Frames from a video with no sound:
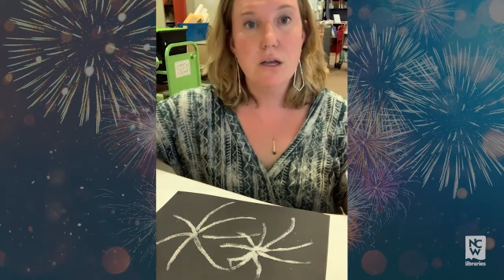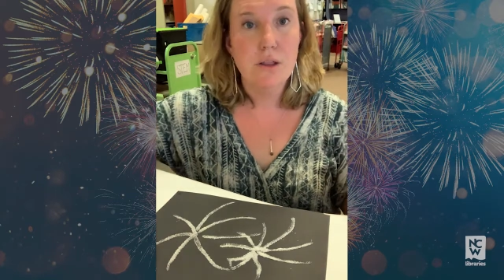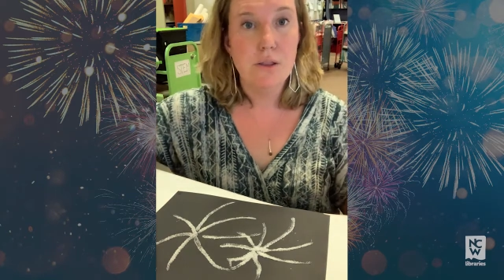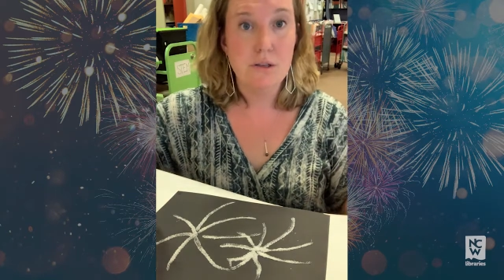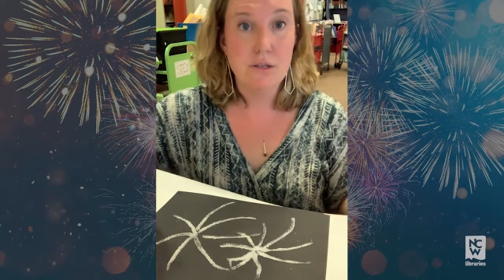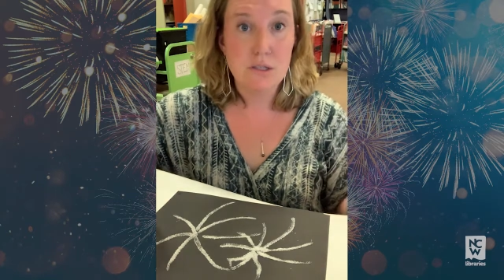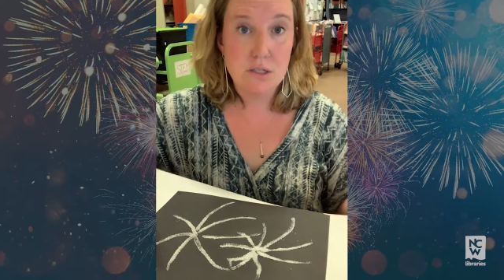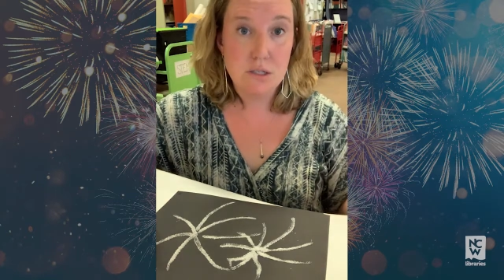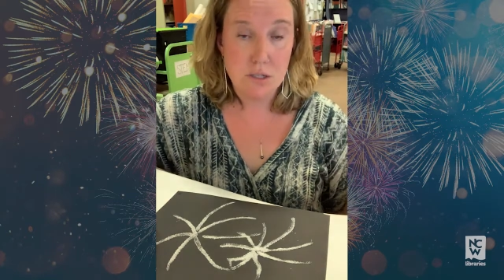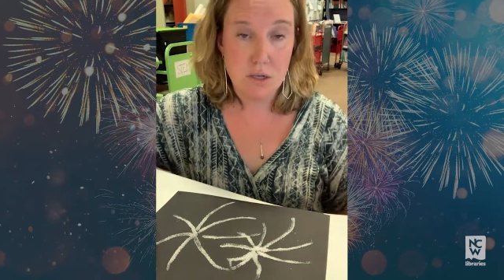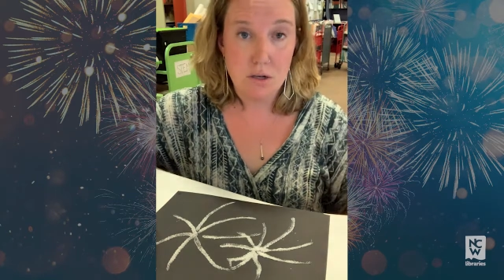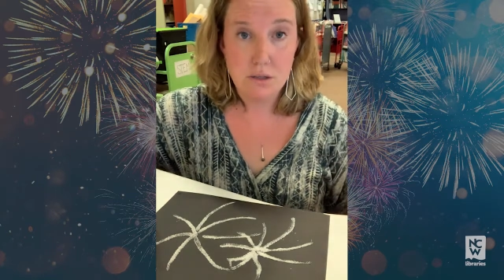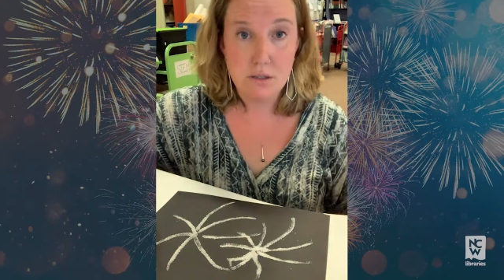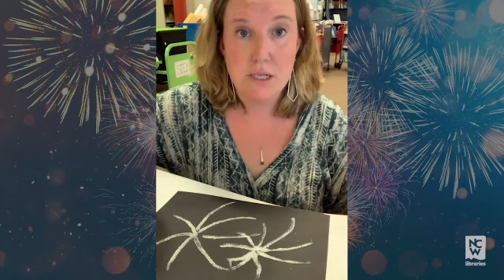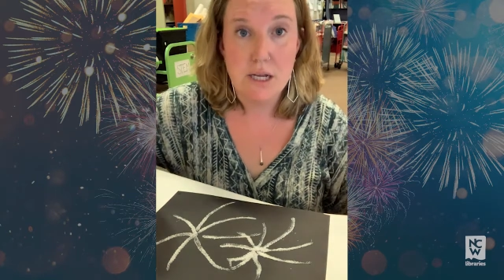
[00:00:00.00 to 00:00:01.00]
the
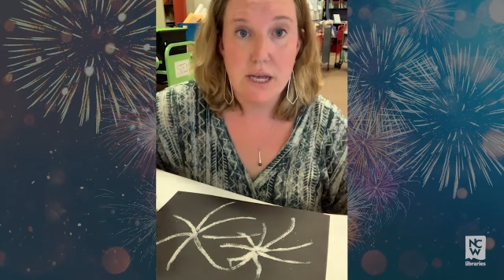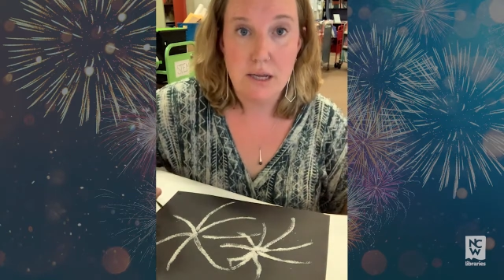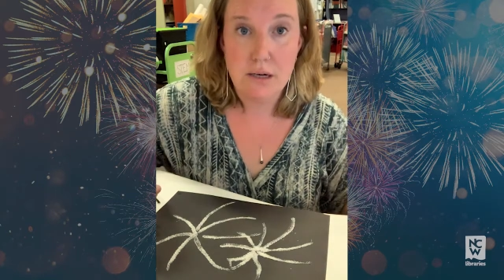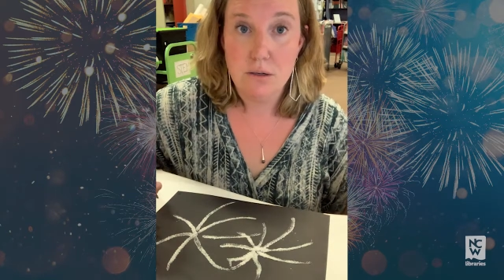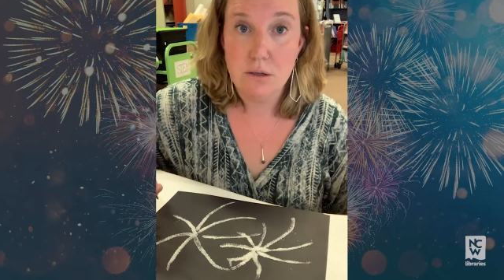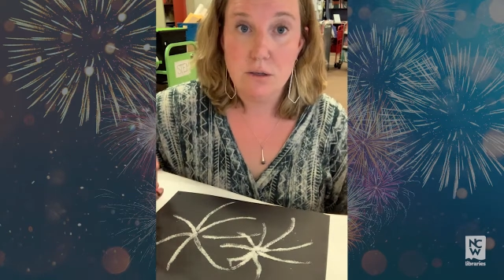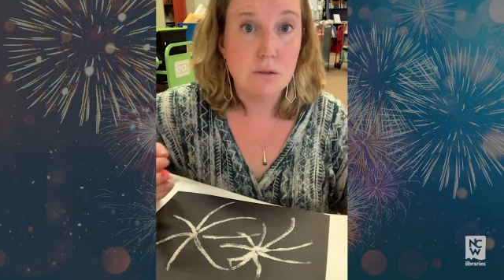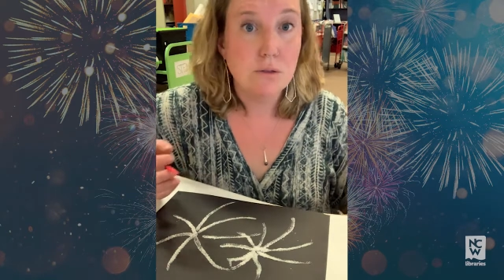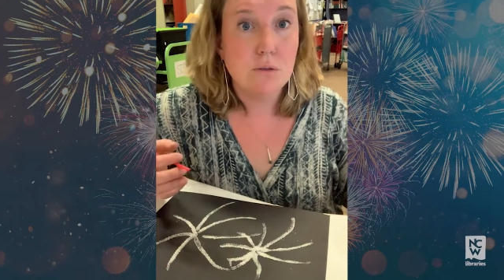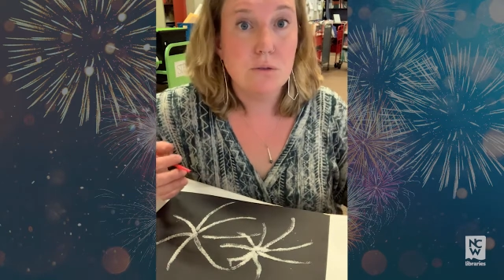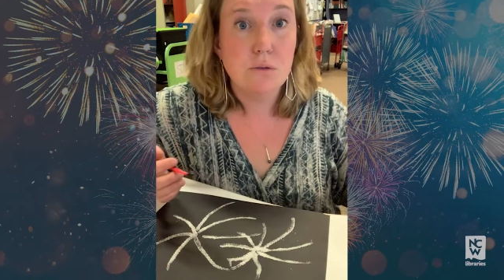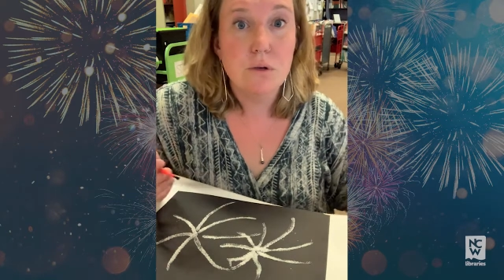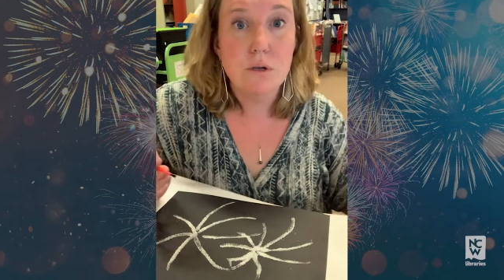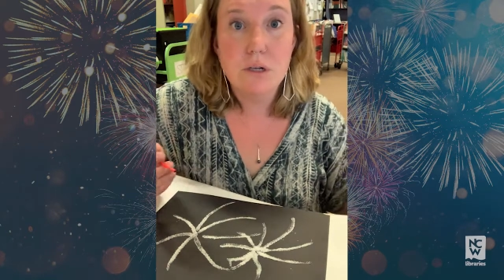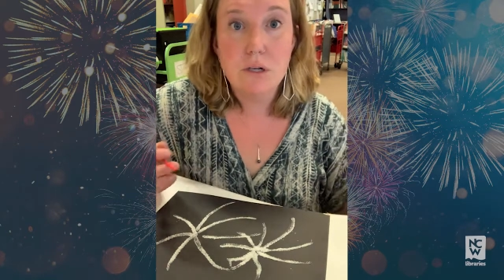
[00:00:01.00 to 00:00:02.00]
salt and
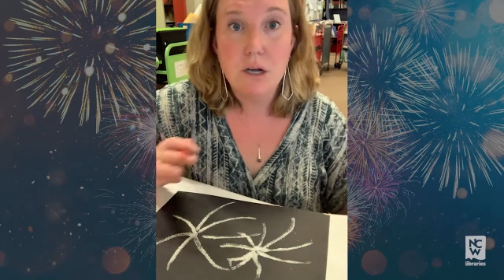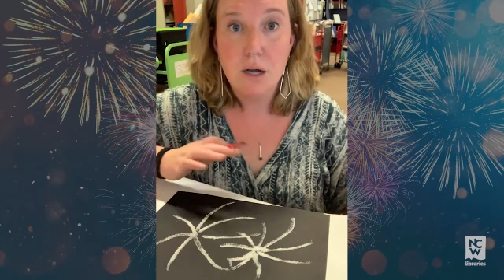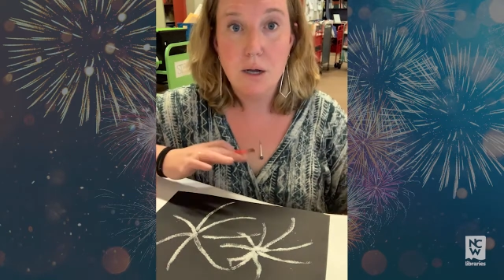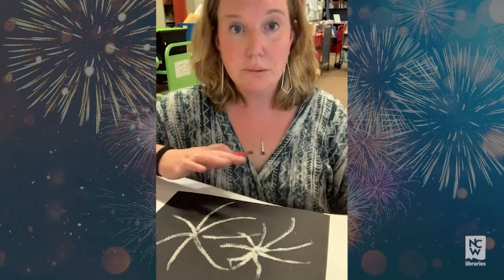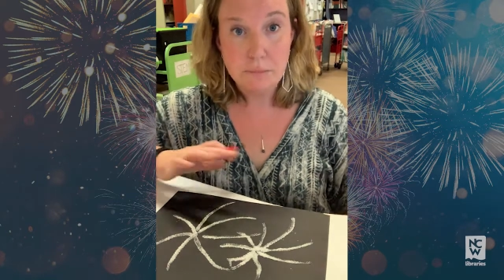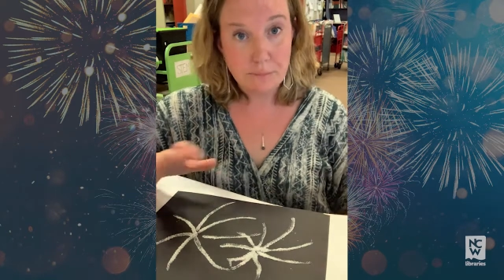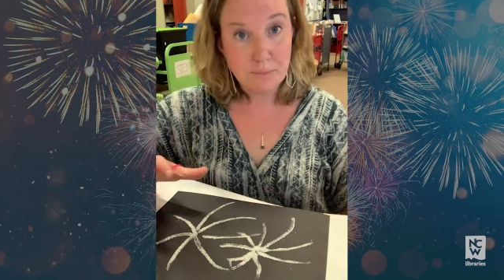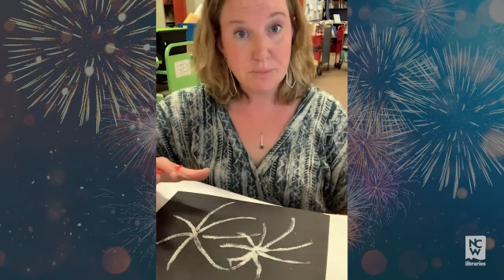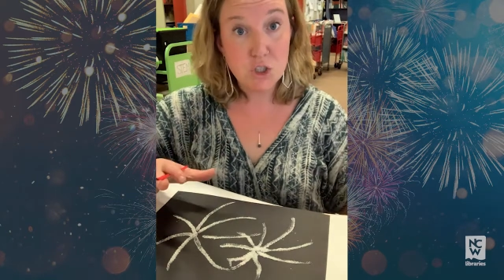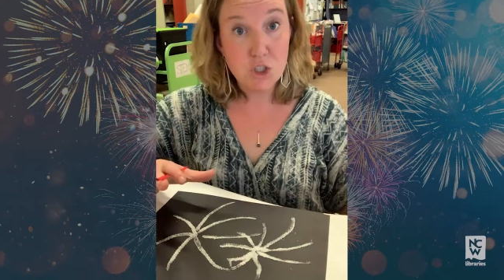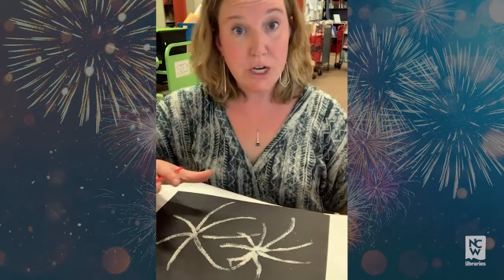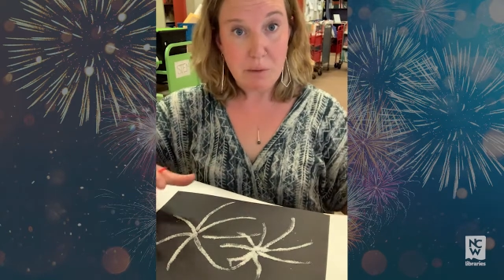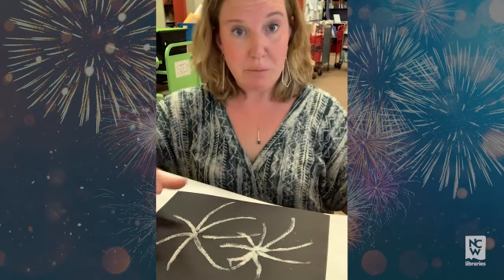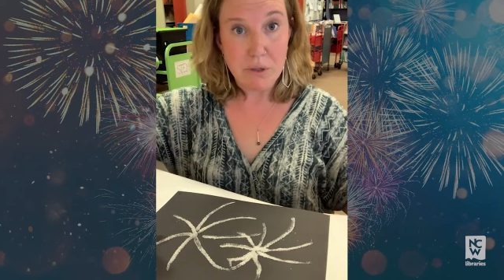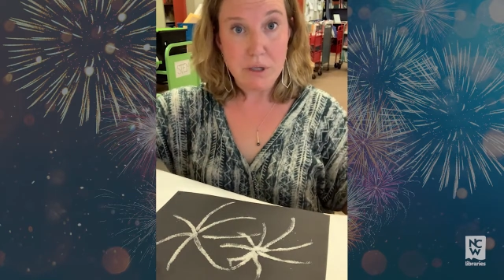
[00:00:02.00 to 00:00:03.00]
glue
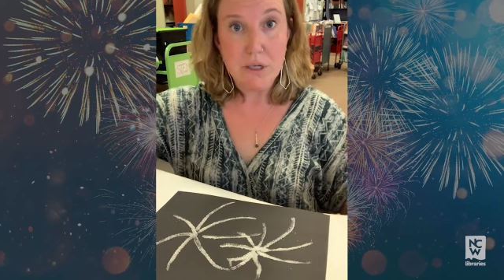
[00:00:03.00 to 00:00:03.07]
shape.